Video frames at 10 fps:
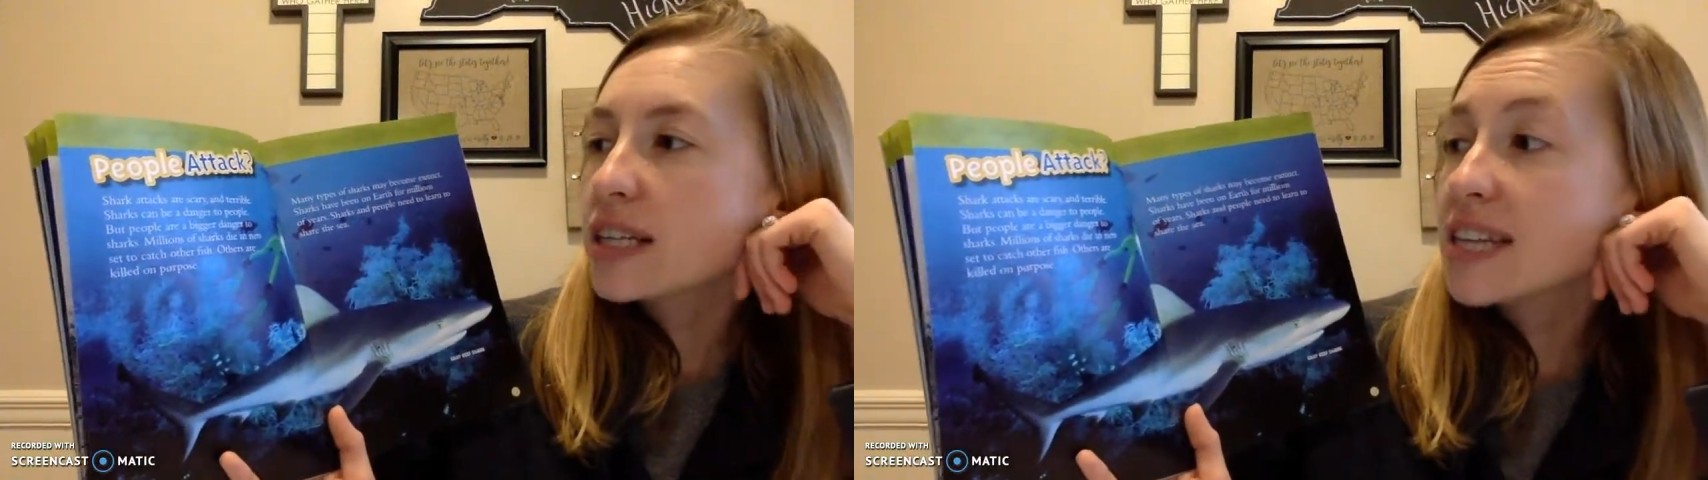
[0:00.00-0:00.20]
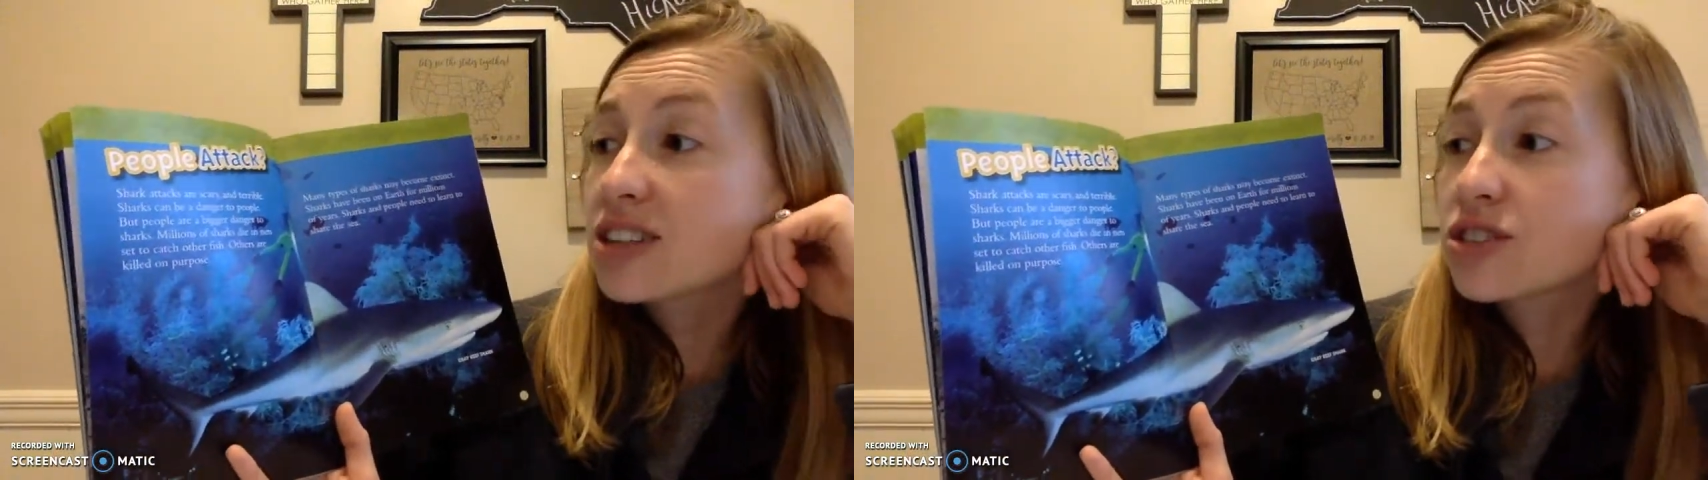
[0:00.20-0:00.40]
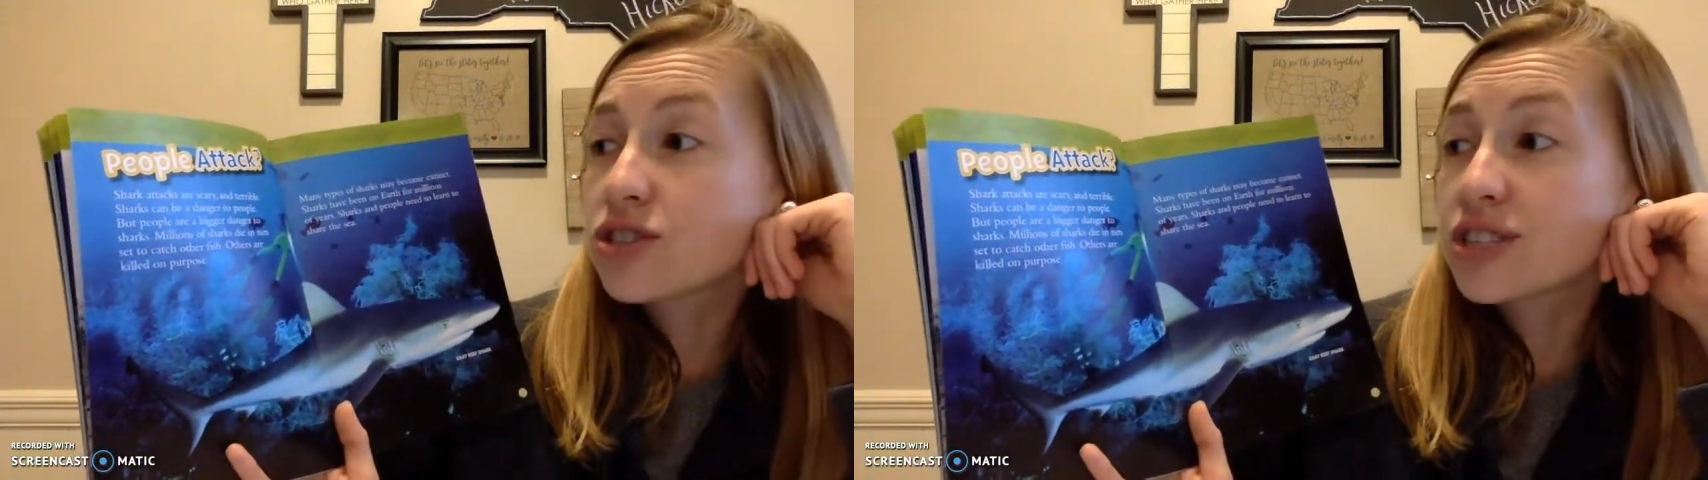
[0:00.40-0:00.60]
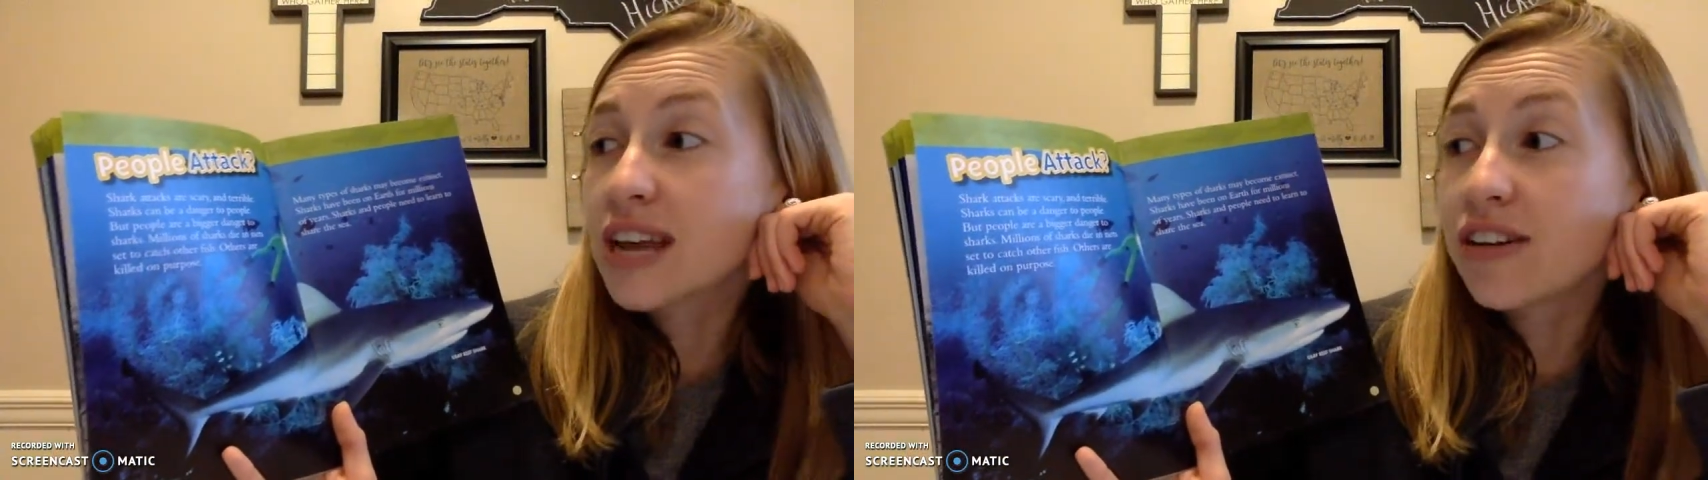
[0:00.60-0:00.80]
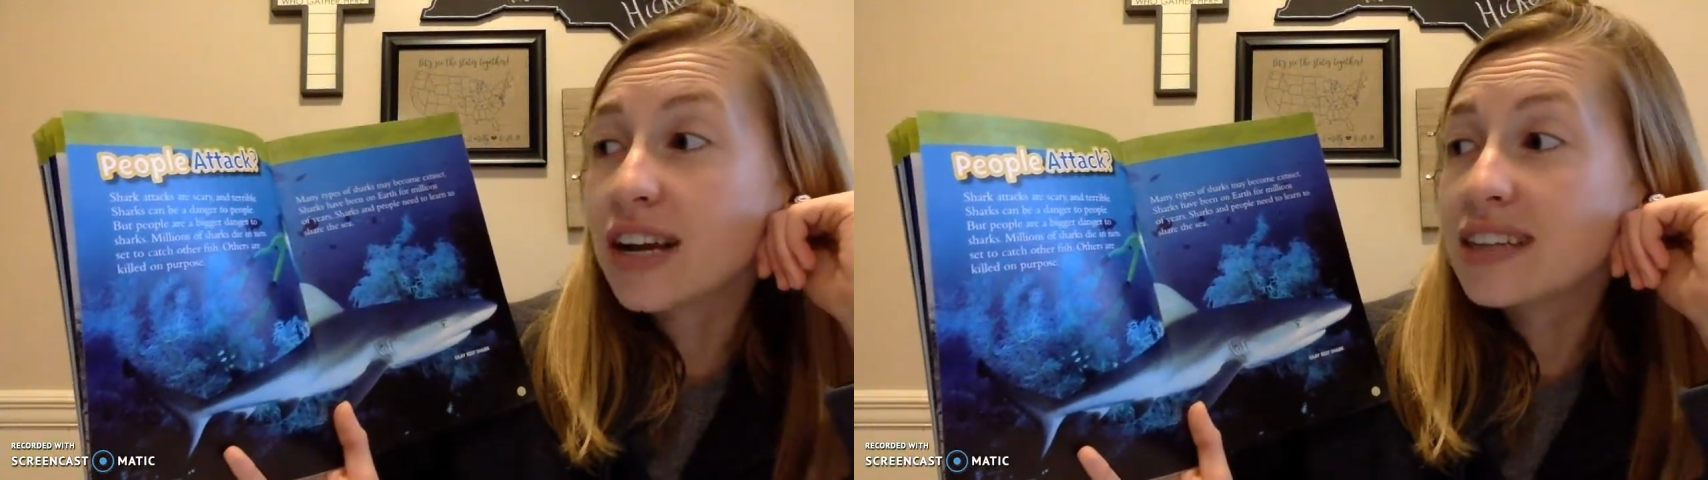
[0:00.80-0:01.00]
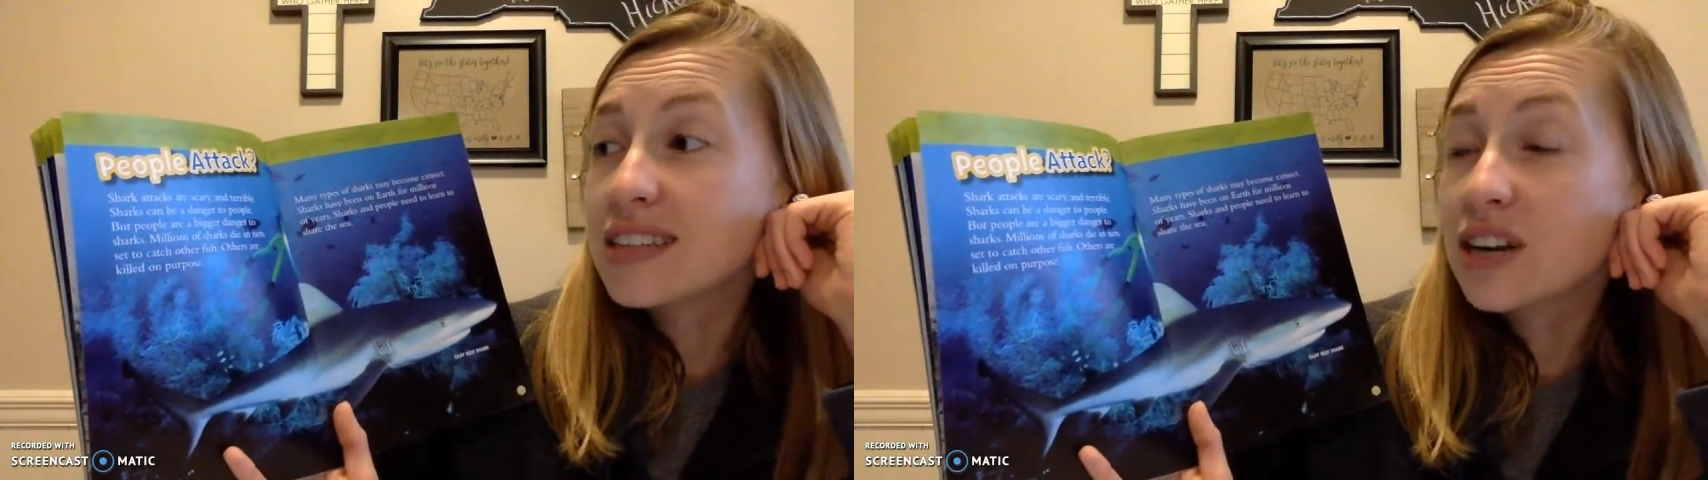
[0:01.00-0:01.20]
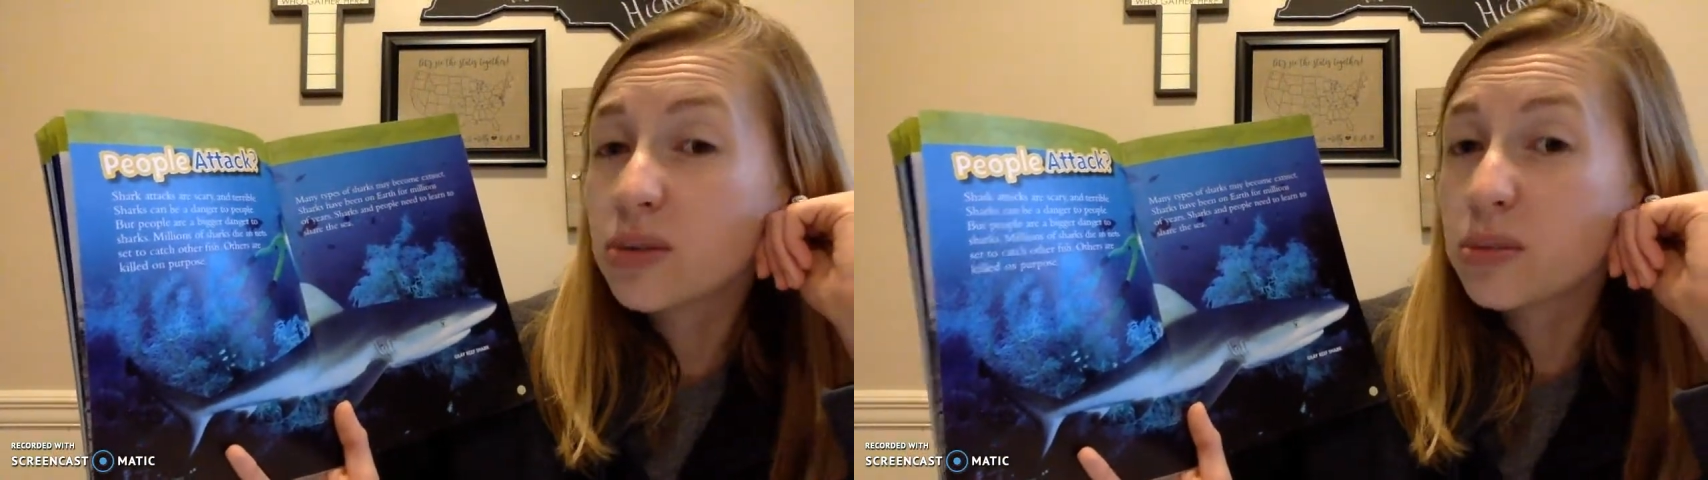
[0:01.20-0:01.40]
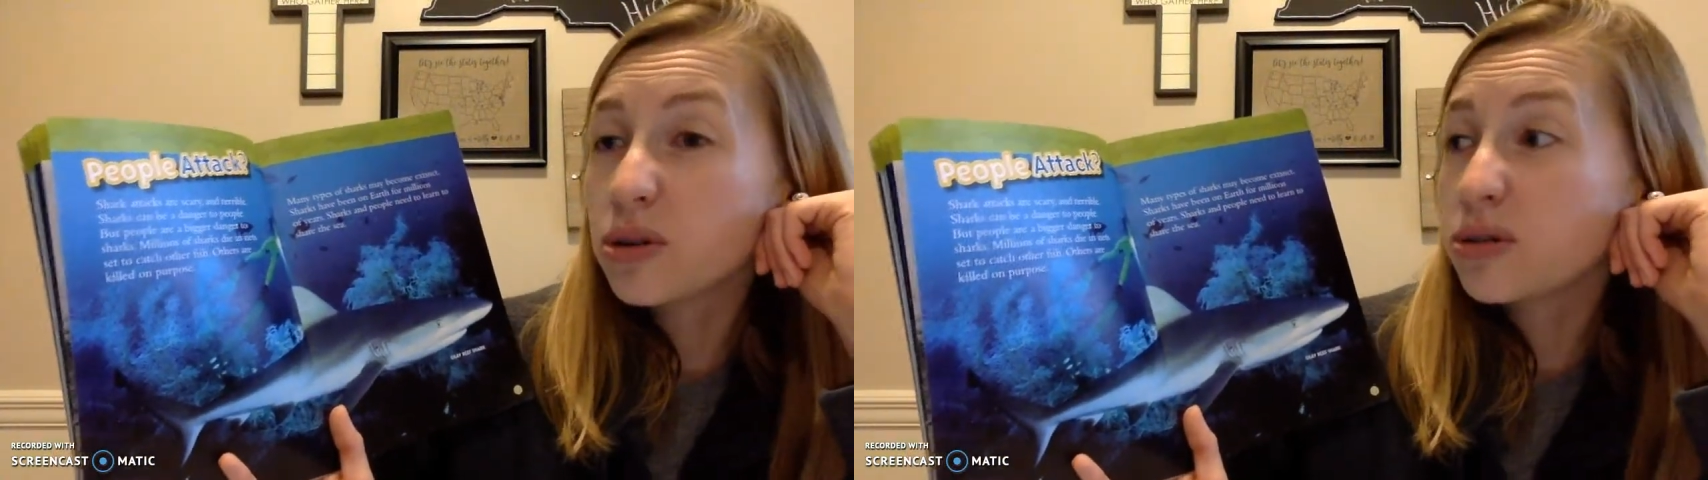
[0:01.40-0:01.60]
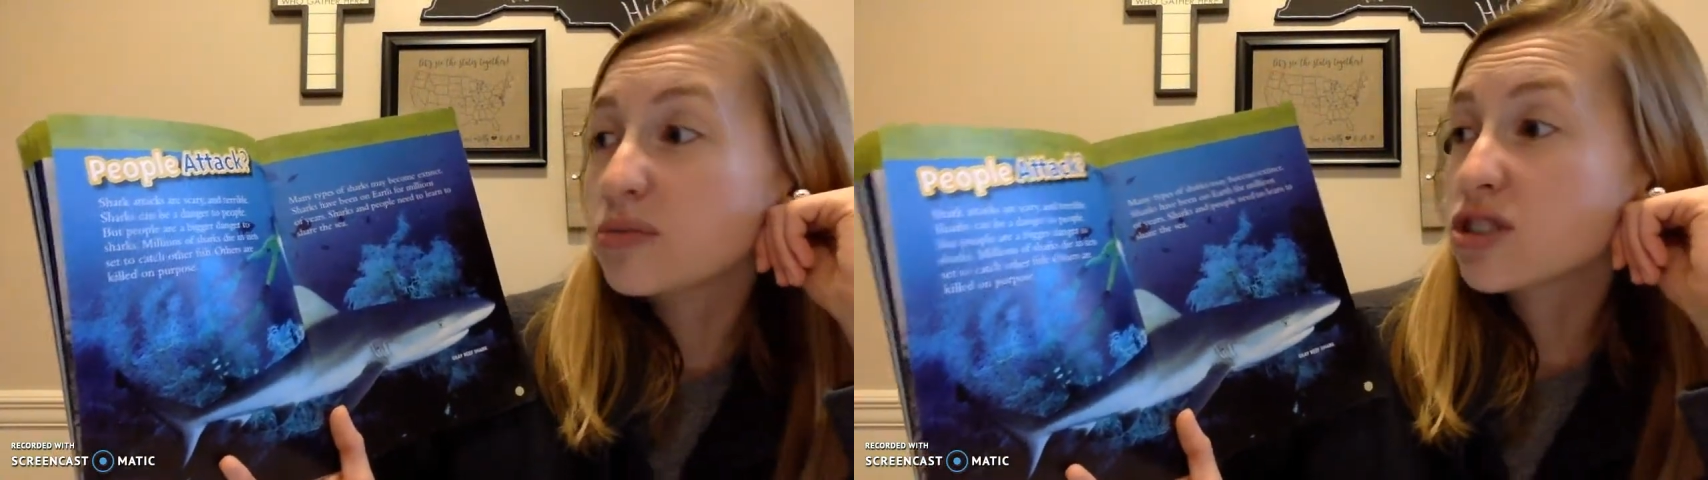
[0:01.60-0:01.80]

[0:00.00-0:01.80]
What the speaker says: attacks are scary and terrible.